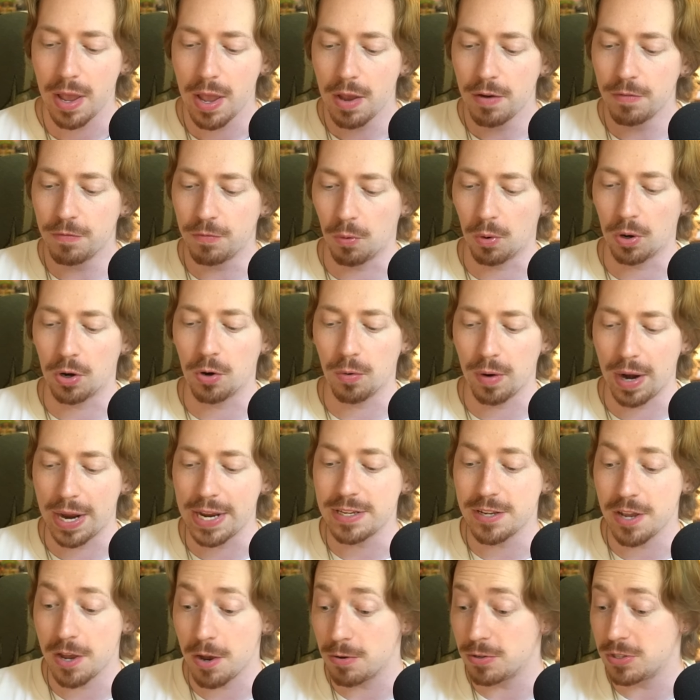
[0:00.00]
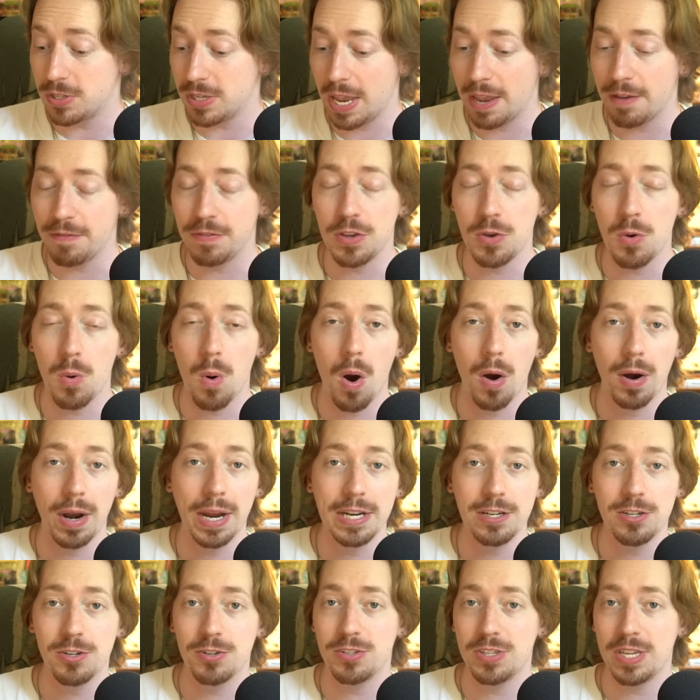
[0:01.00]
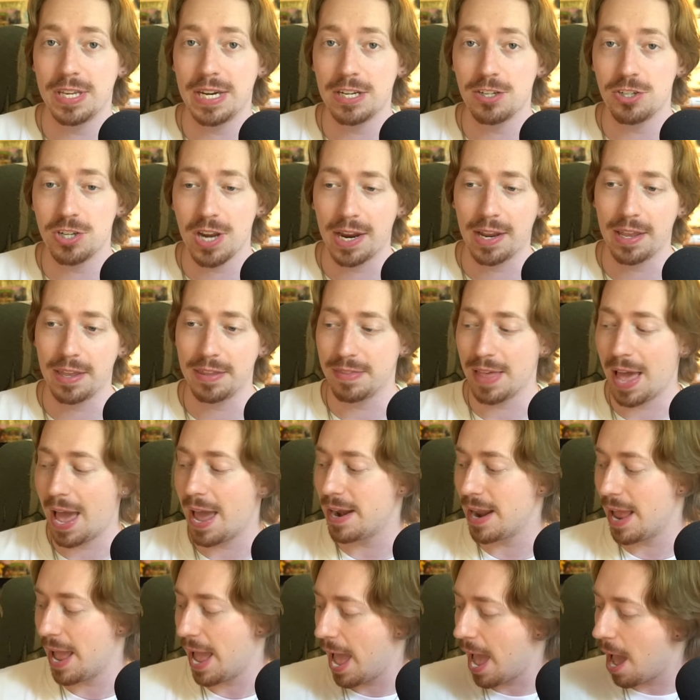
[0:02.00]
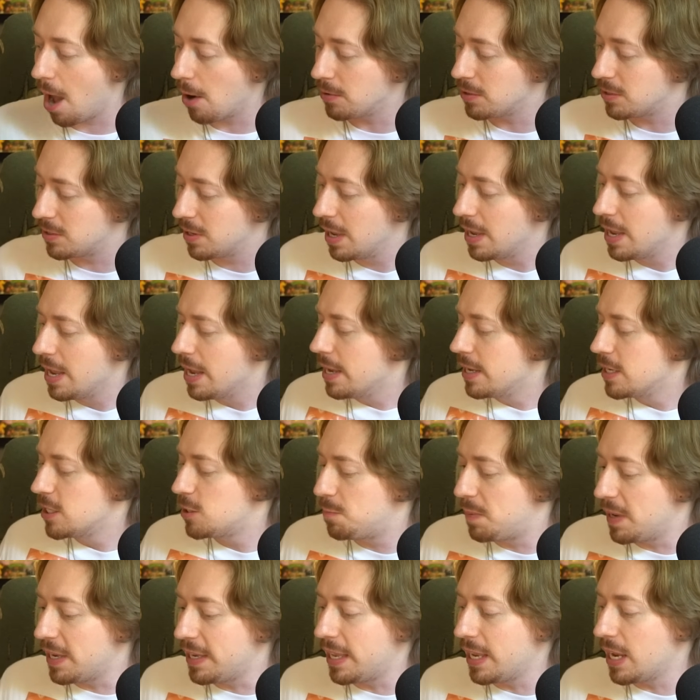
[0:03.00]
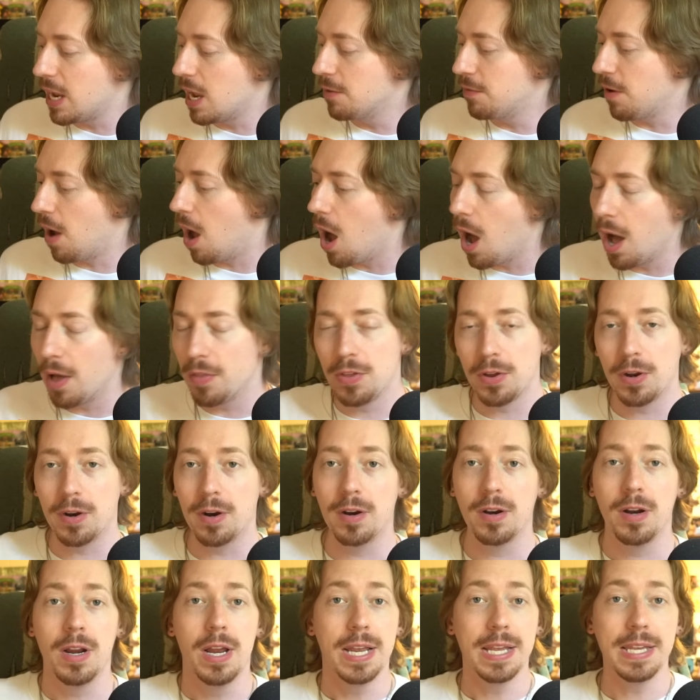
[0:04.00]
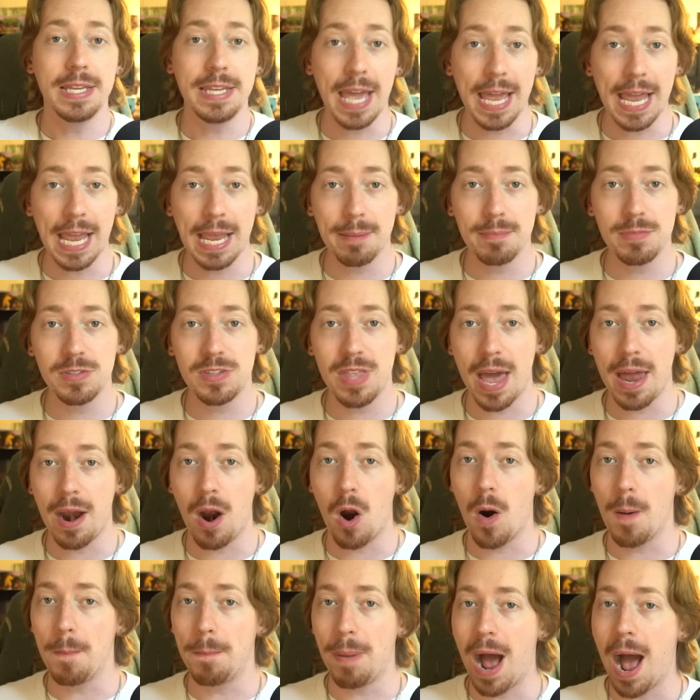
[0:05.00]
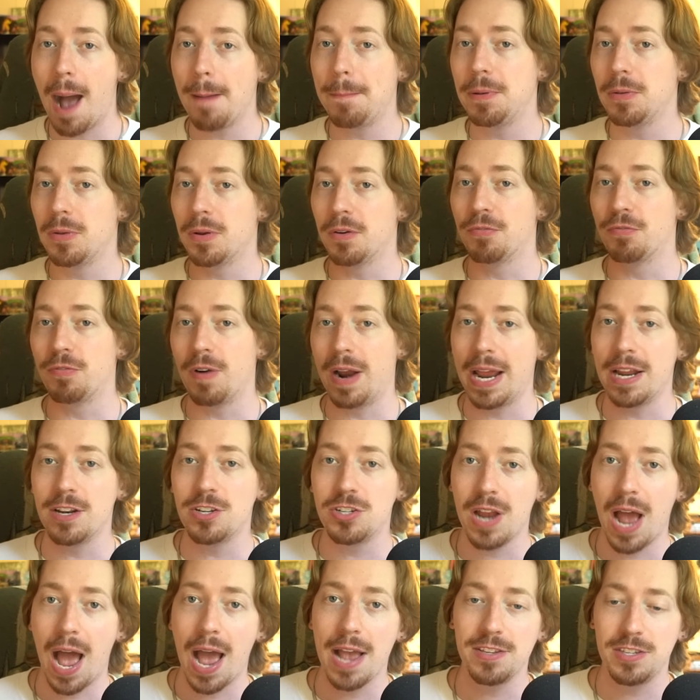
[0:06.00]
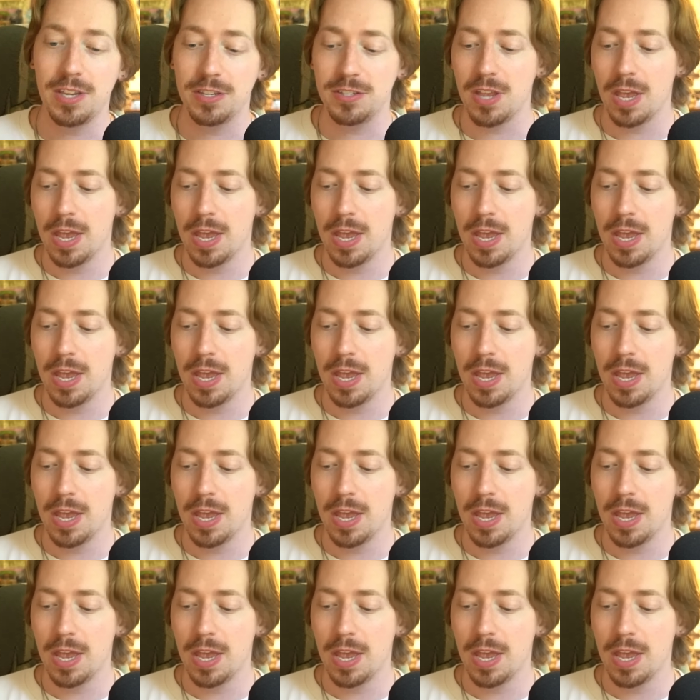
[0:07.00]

for Kratos if you are interested in checking that out. Speaking of other games that are popular franchises,